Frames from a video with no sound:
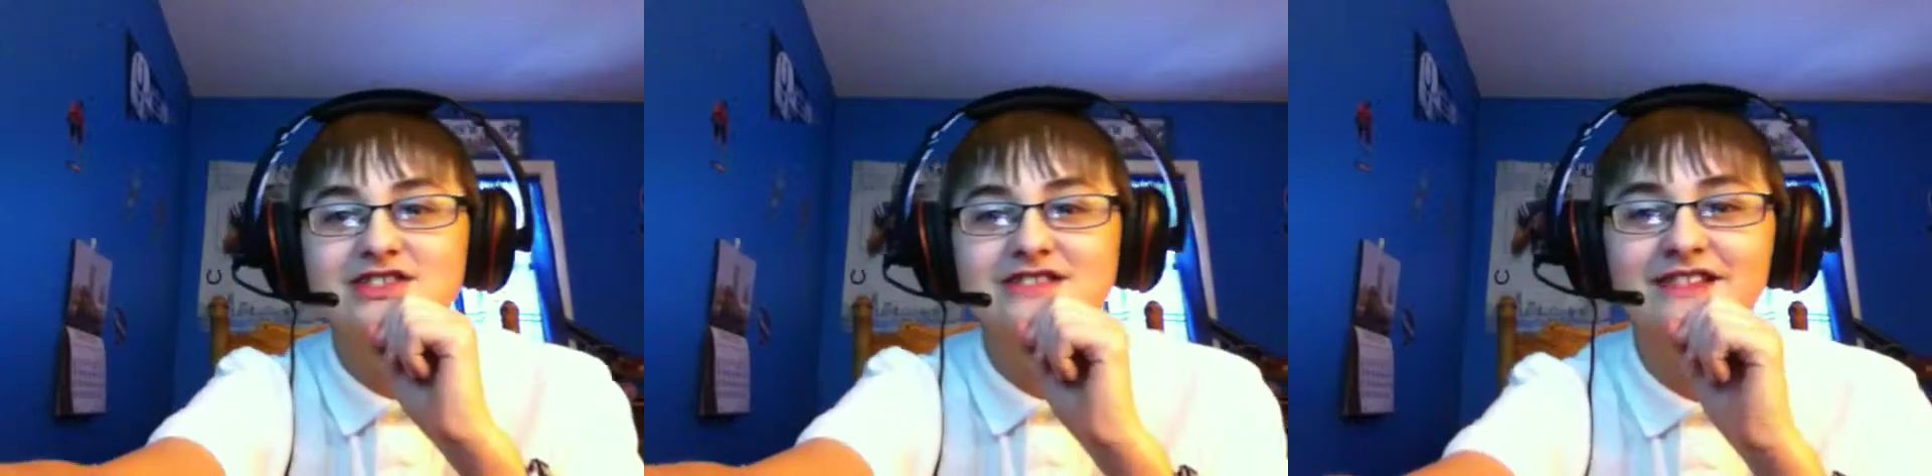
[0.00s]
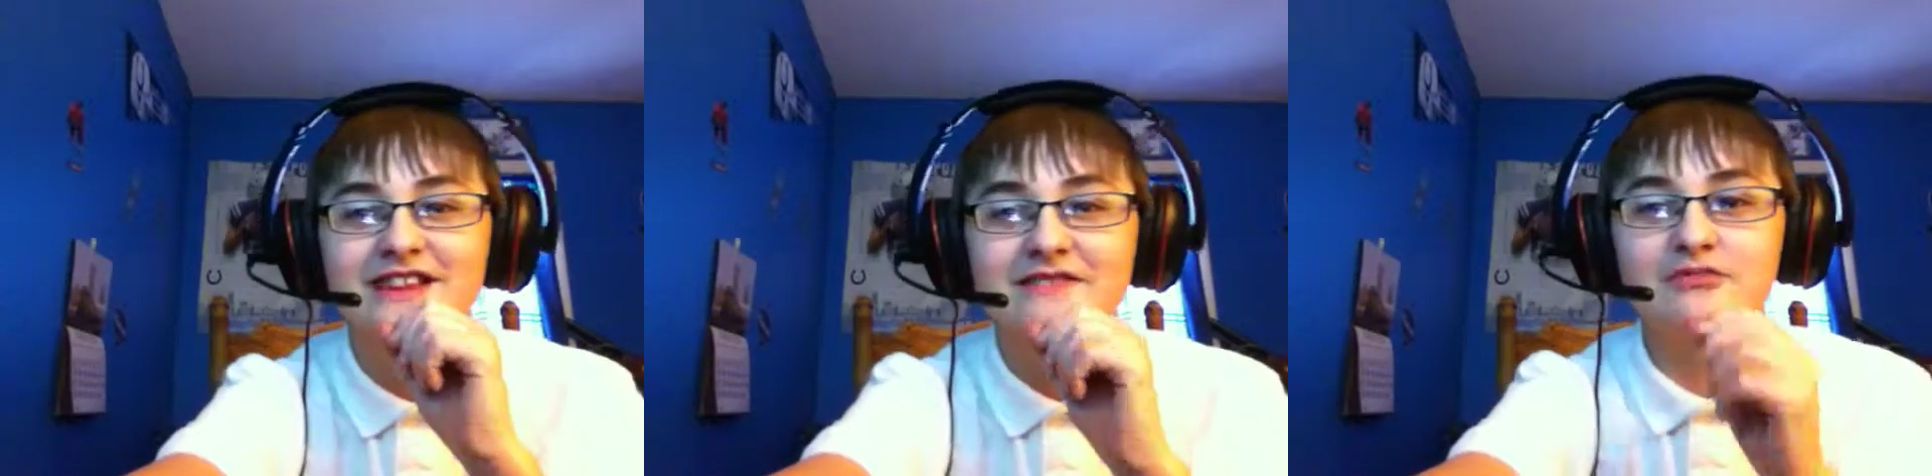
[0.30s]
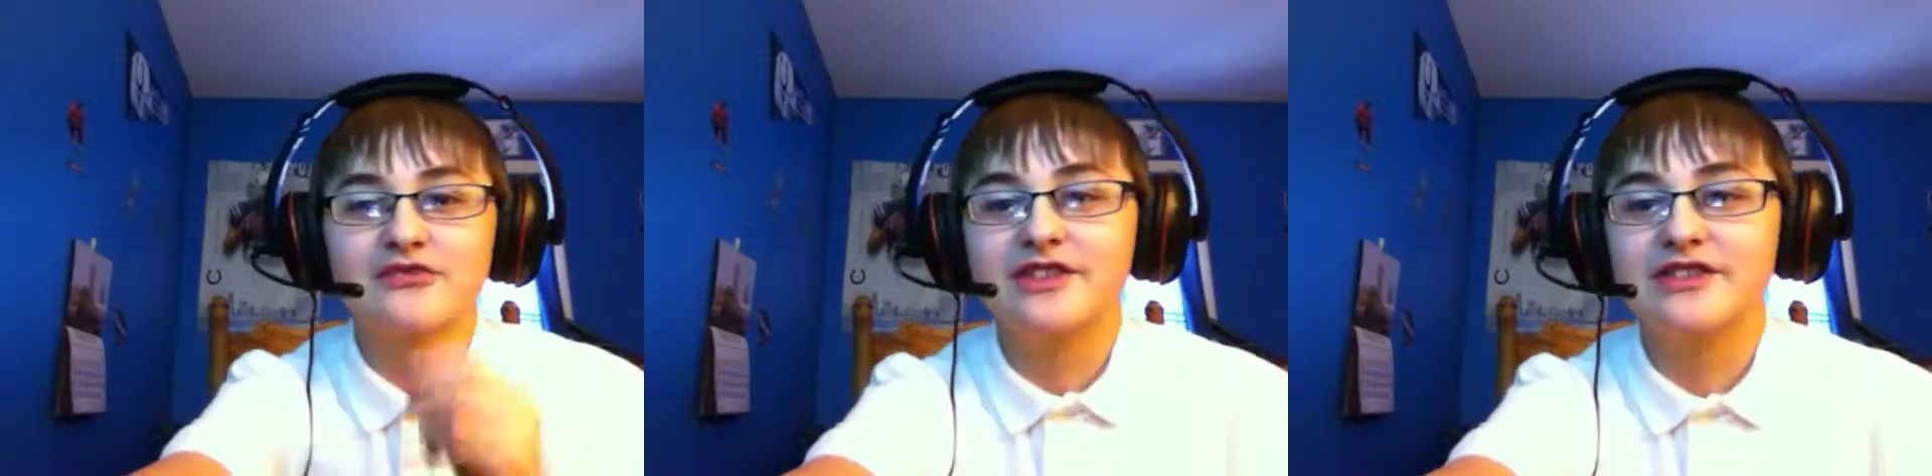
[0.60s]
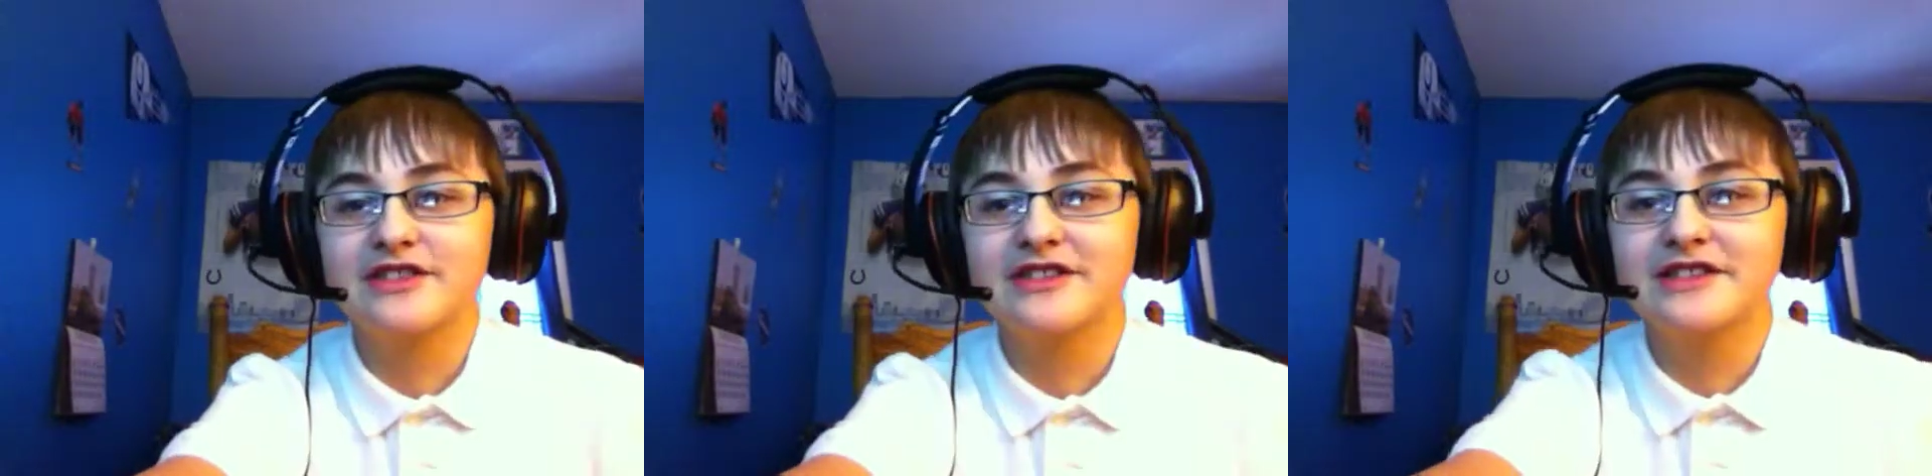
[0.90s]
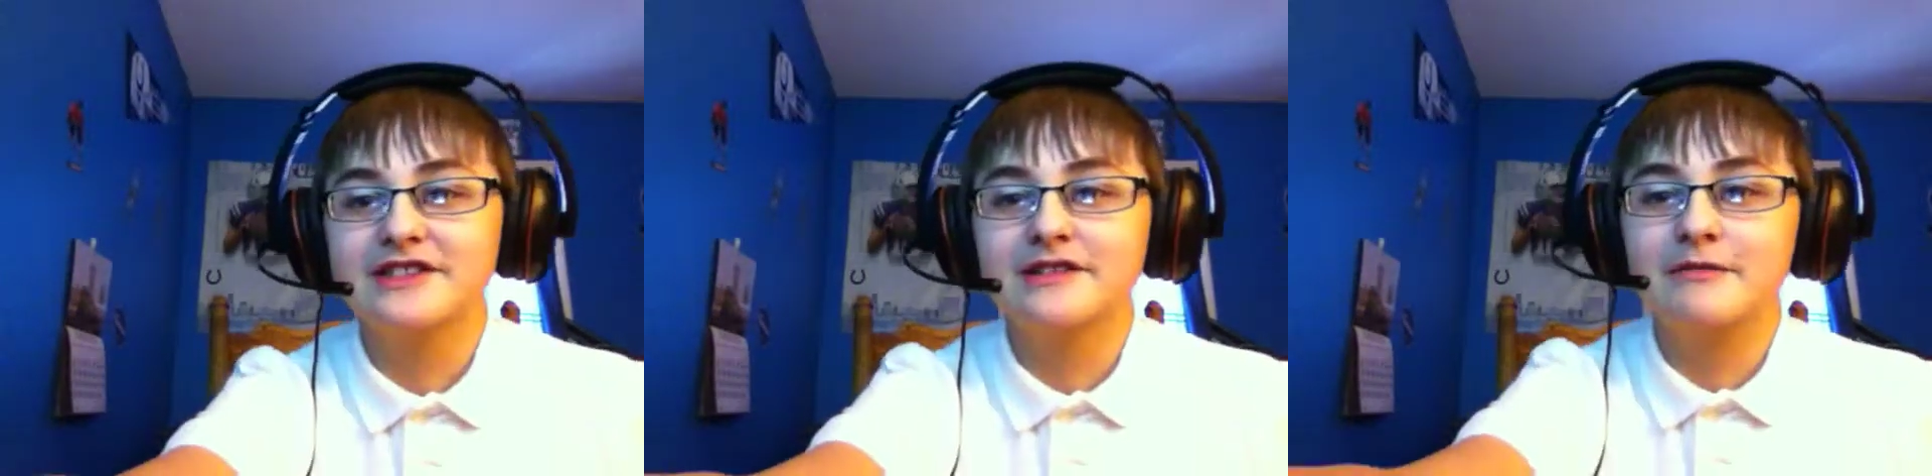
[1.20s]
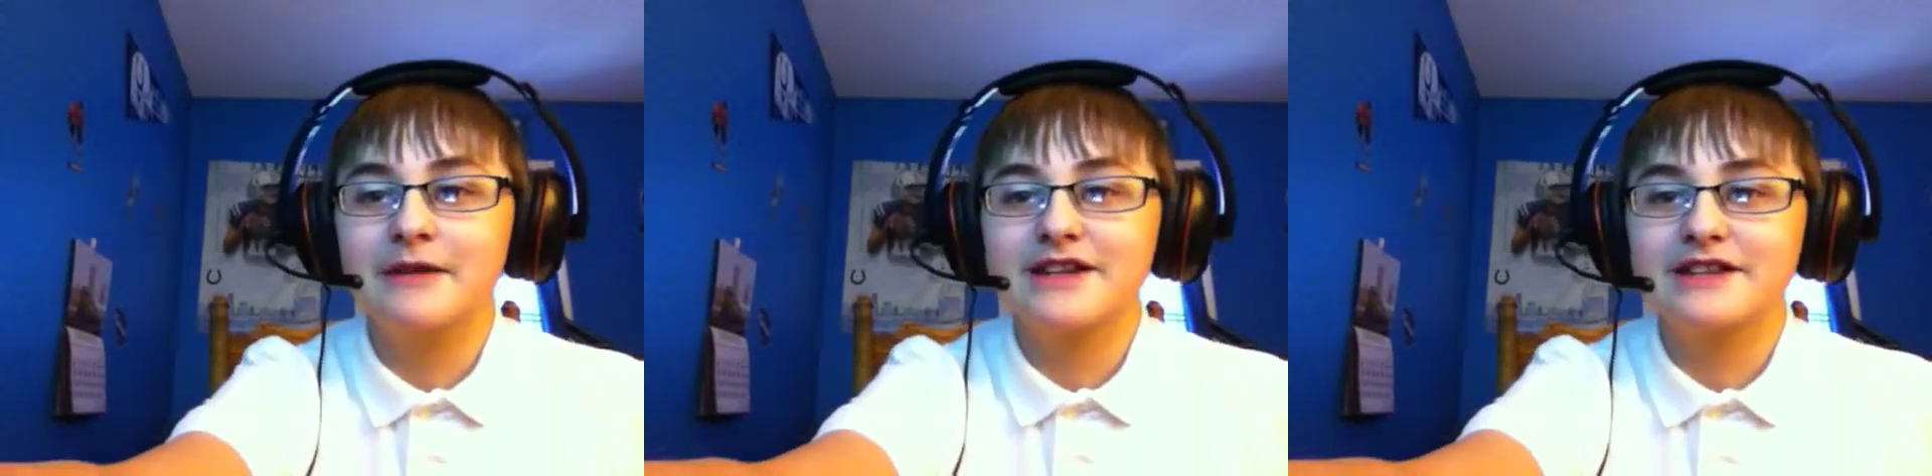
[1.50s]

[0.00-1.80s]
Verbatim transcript: Just like breathed into the mic